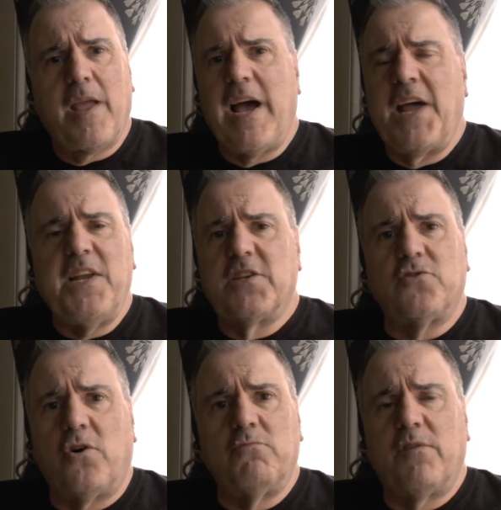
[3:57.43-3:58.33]
any
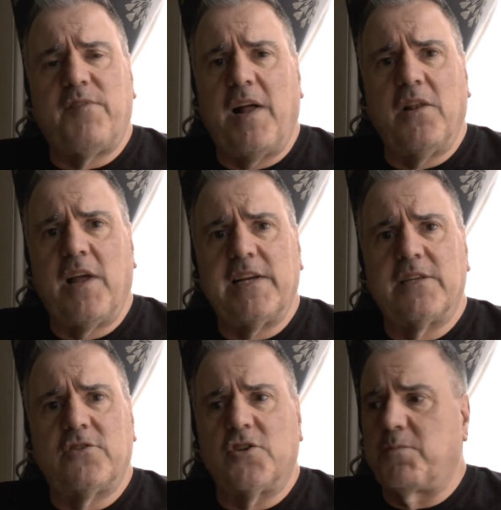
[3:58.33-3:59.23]
song we felt like
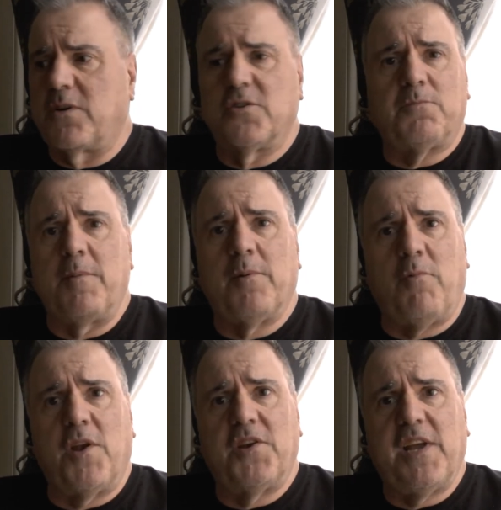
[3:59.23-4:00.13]
it just because people
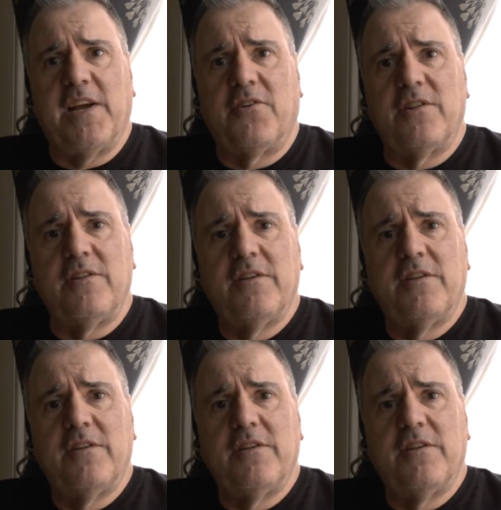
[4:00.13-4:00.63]
wanted to hear it.